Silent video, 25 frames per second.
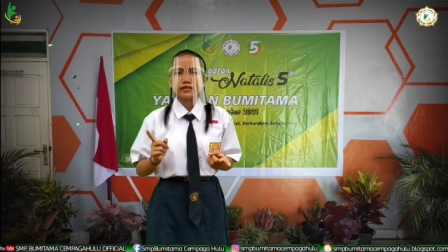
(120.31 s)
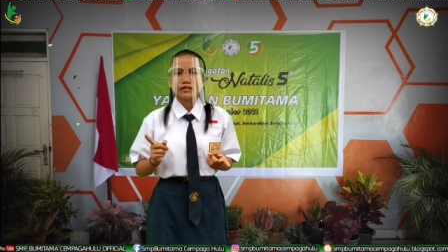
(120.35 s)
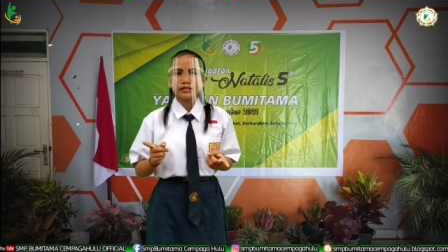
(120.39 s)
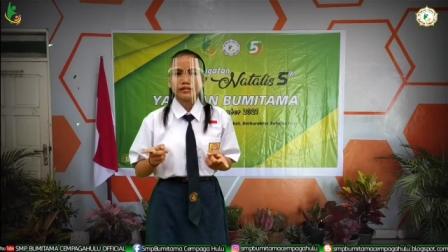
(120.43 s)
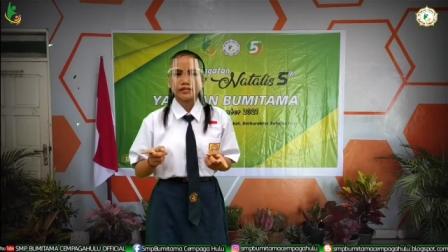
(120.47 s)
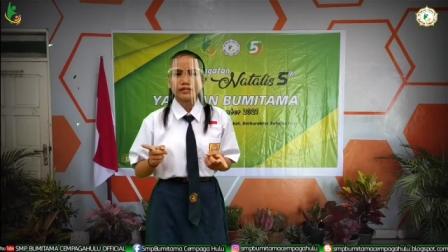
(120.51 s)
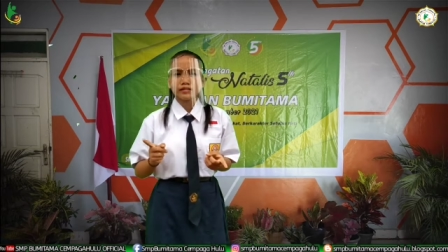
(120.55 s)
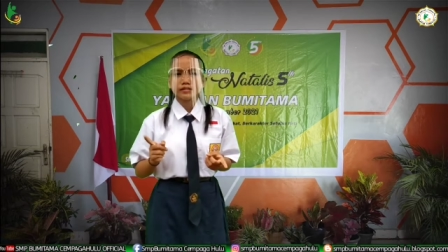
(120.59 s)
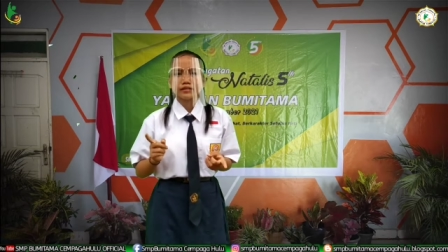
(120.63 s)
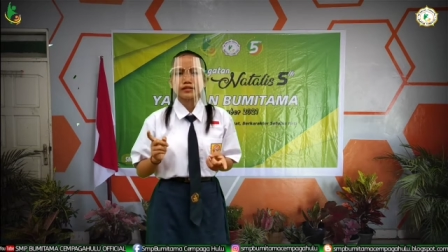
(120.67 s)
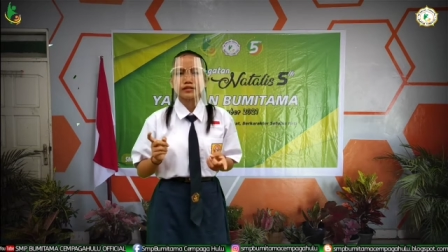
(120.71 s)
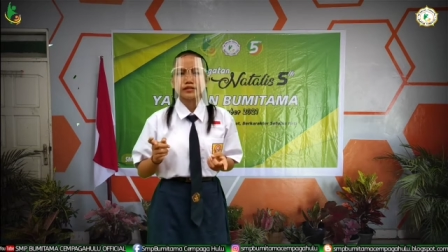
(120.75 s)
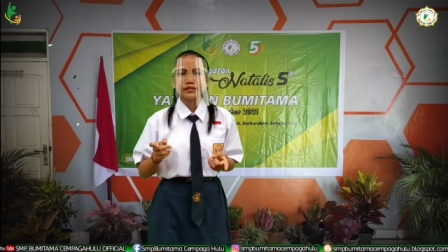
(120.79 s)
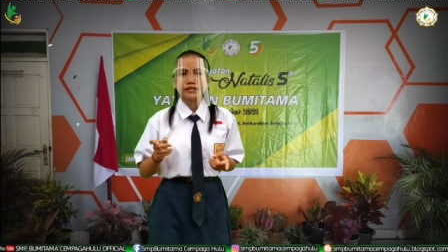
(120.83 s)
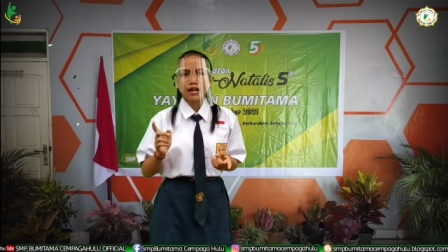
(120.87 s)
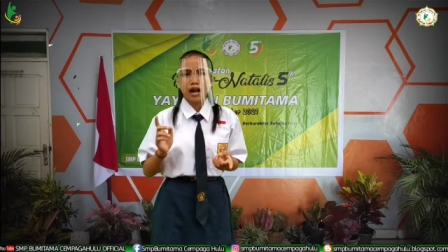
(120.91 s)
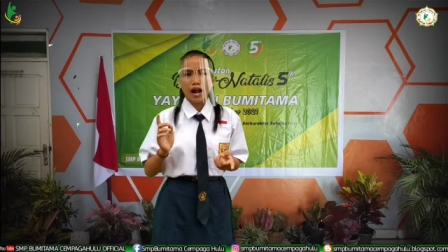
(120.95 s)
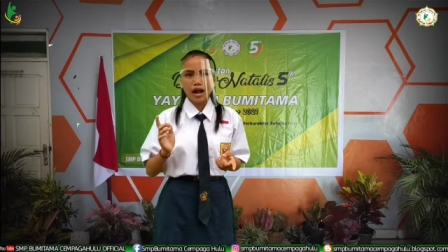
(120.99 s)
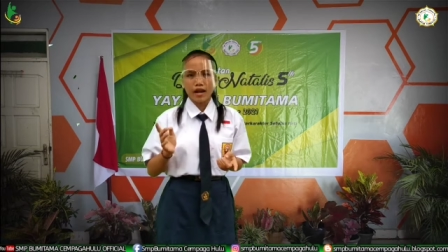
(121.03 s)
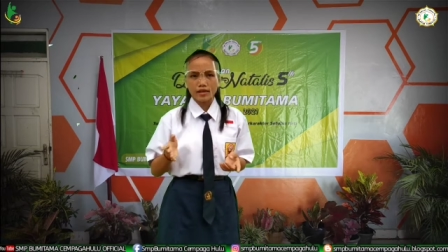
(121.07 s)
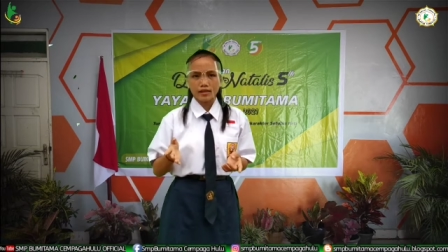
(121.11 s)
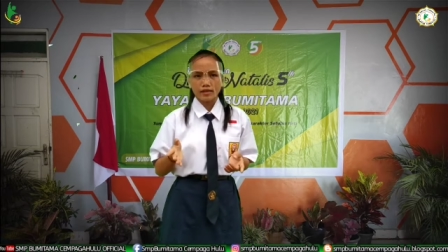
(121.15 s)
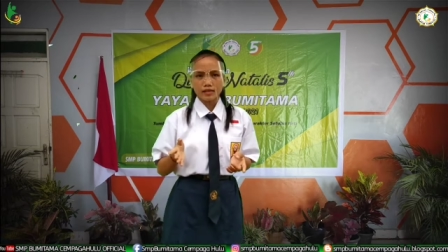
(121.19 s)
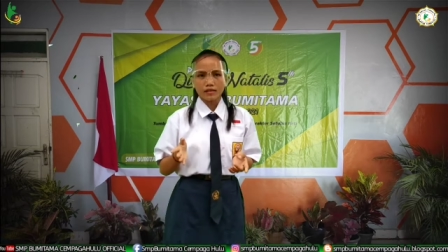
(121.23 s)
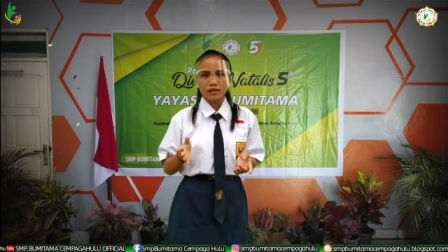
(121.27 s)
is a
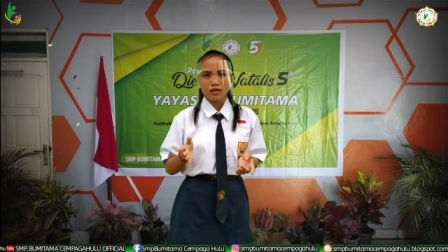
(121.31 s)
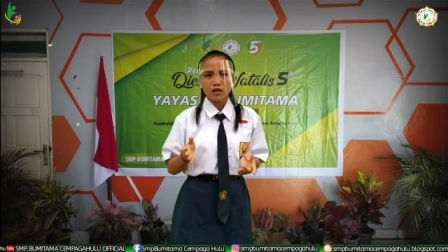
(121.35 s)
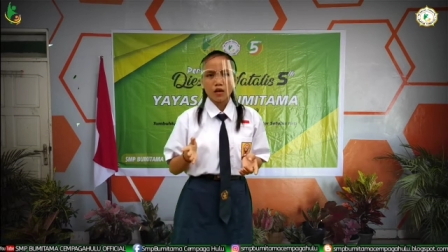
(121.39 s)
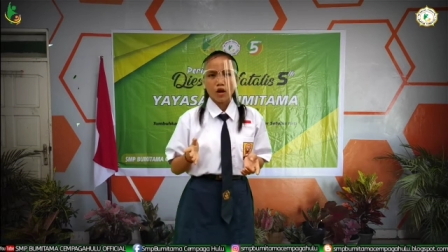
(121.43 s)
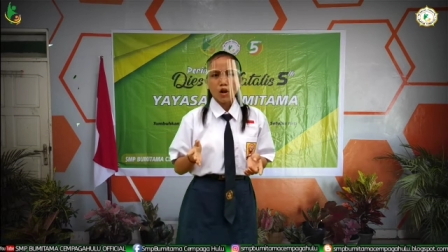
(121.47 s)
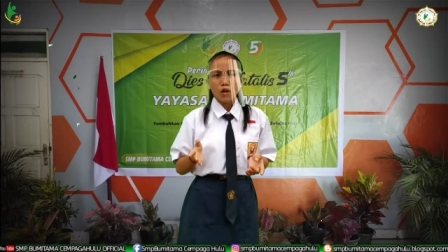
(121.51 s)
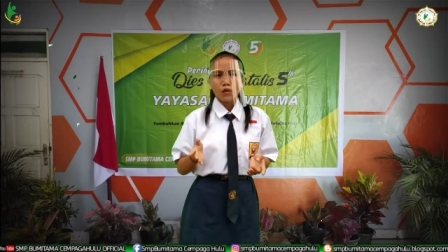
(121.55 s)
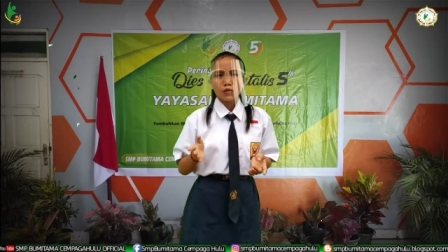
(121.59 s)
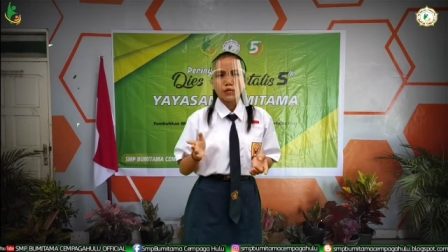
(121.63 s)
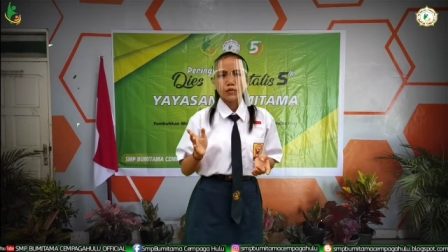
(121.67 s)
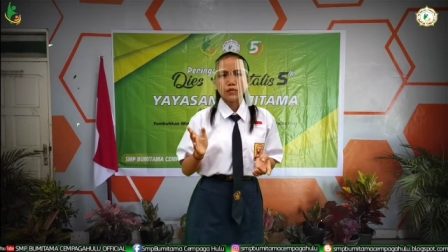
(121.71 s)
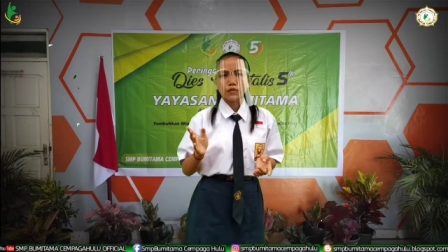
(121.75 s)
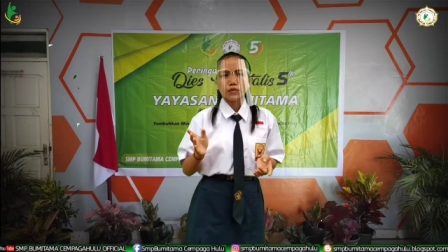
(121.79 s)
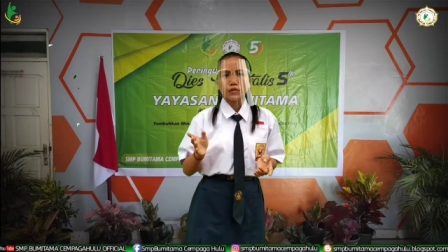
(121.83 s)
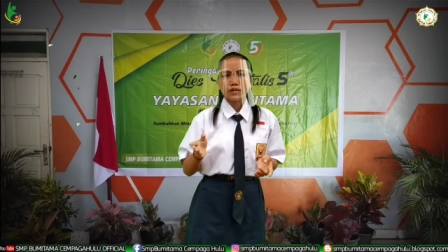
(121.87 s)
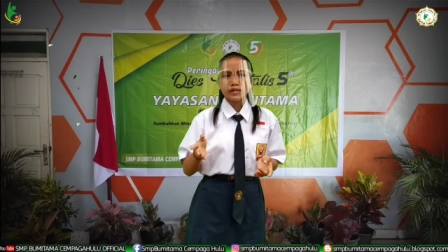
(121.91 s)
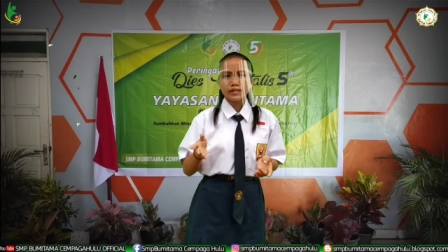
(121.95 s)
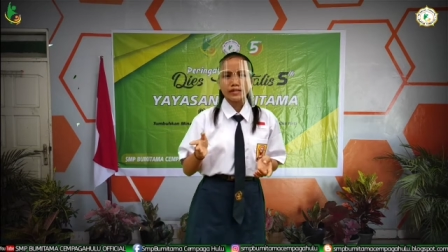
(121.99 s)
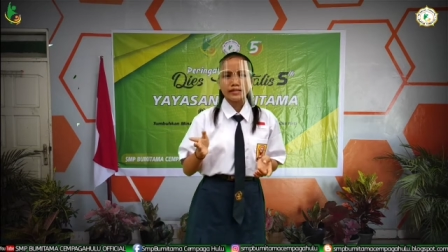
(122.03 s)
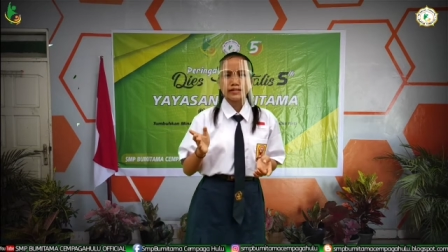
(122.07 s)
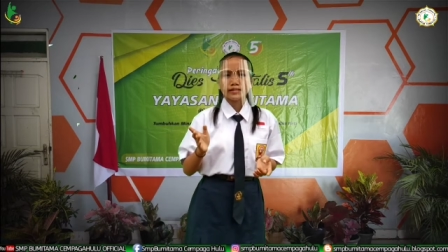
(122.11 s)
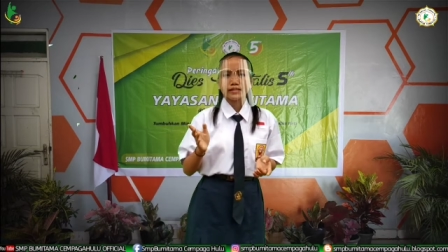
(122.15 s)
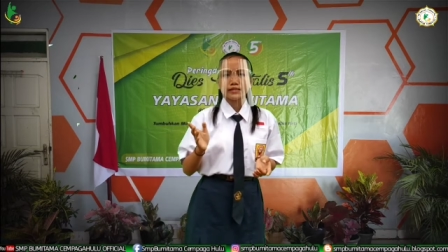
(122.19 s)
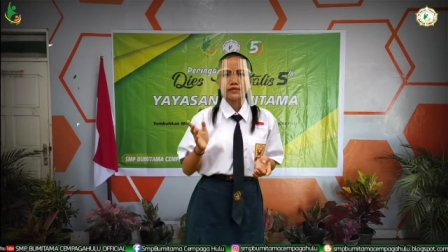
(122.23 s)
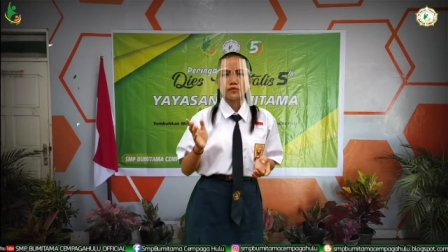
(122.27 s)
child who
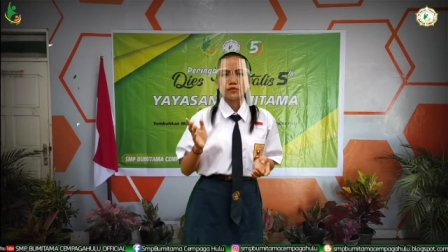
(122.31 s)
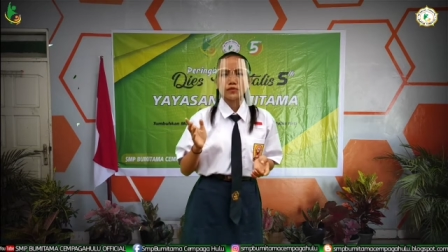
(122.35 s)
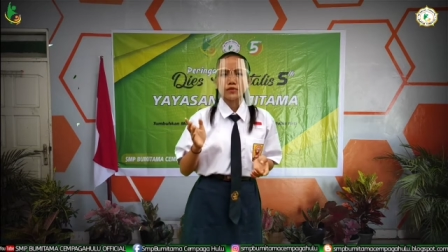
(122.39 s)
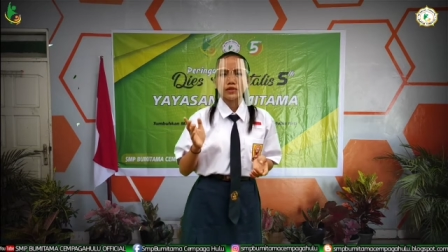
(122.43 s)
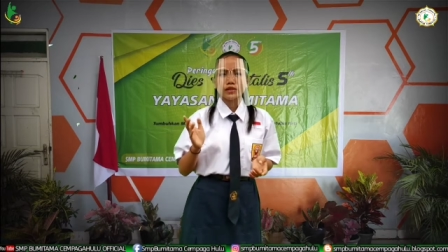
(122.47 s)
is